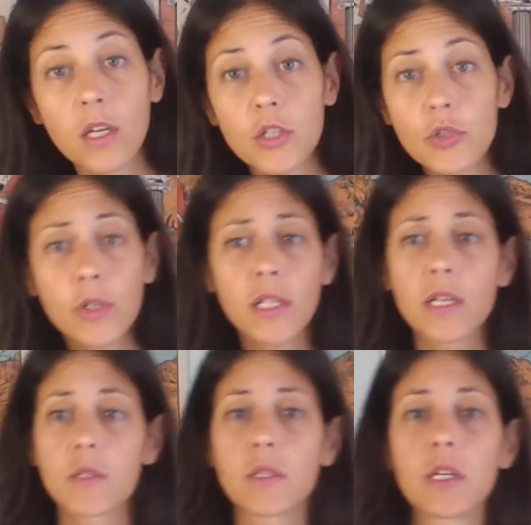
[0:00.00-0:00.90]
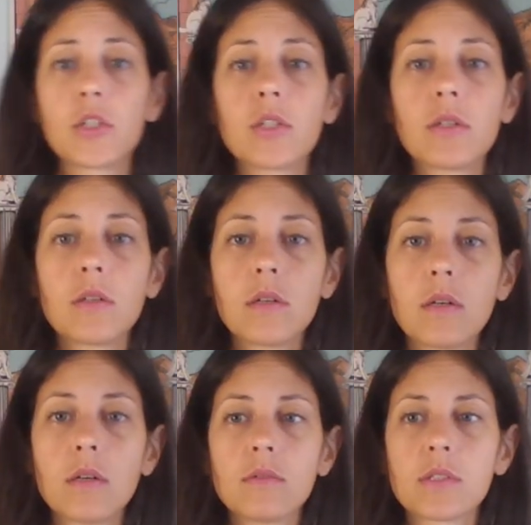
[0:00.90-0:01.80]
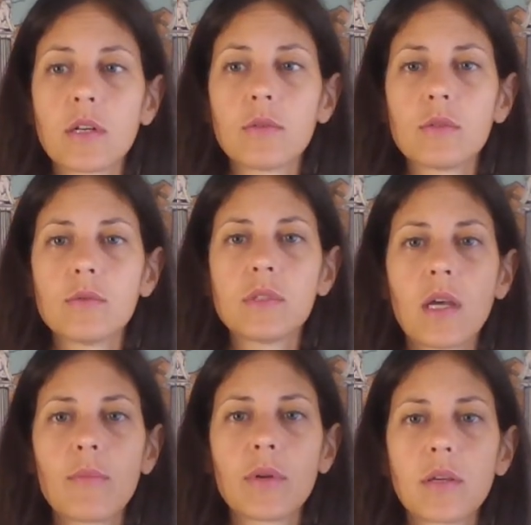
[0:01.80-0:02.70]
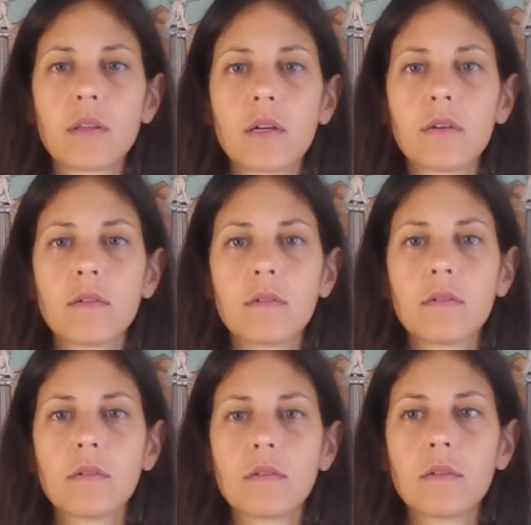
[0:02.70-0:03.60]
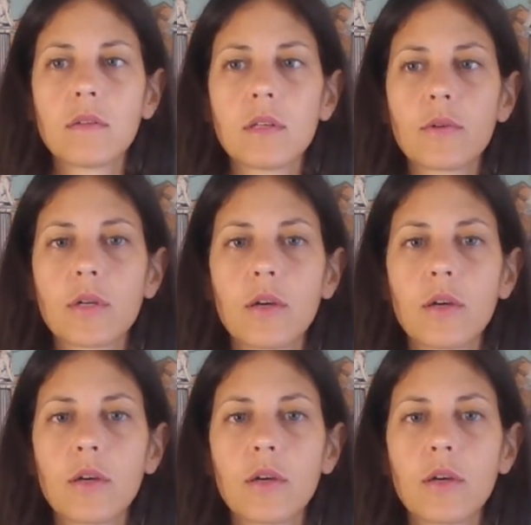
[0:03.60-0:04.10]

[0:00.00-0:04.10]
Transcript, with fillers: treat it as such. Oh, sorry, what's happening there? There